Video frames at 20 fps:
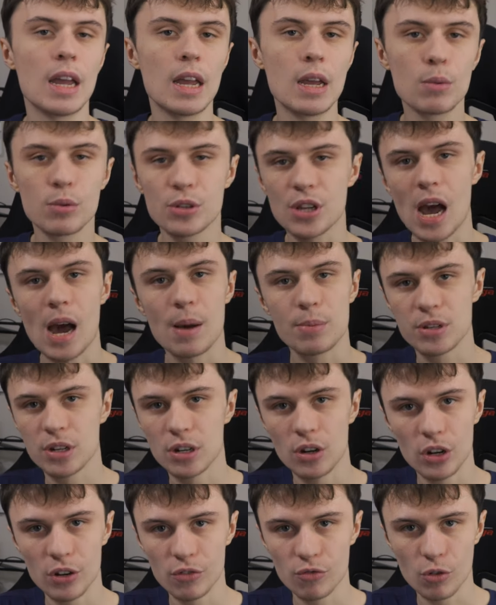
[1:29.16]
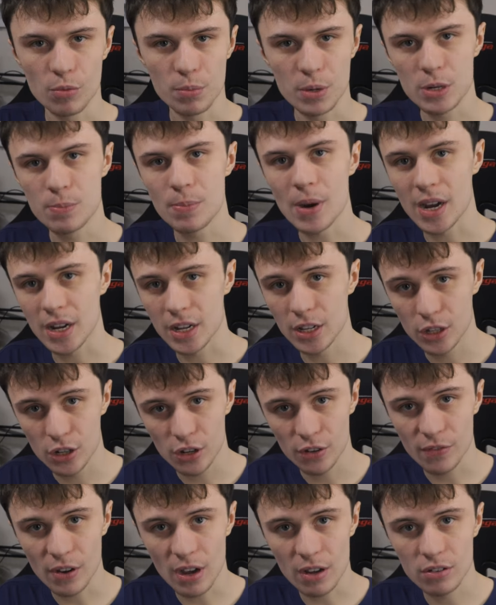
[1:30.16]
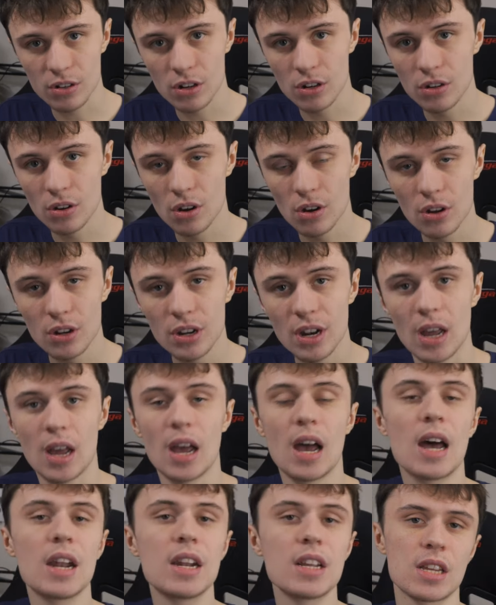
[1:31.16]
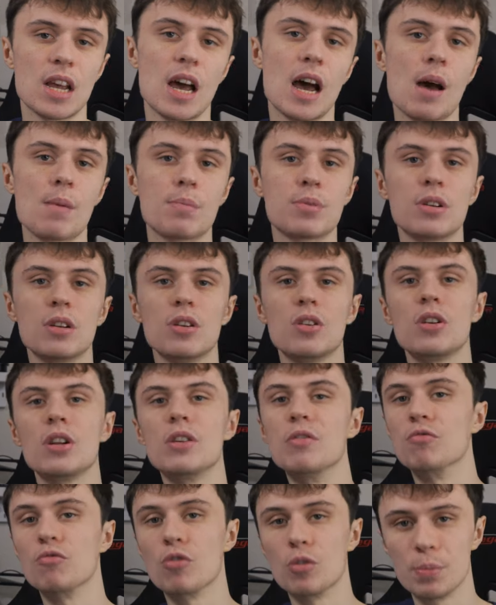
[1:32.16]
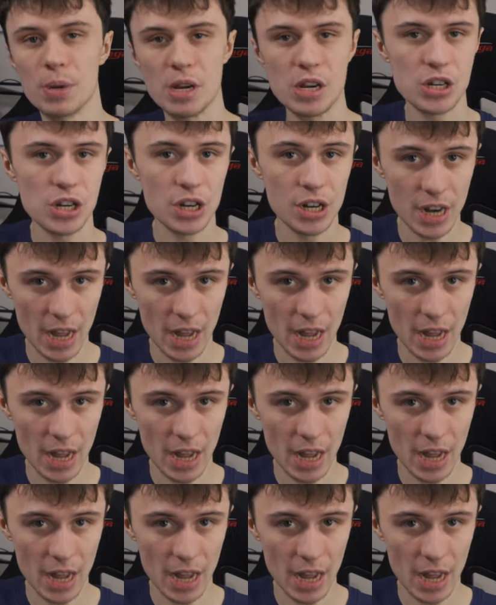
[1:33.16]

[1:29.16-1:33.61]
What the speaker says: it was absolutely rubbish back in 2009, and it's absolutely rubbish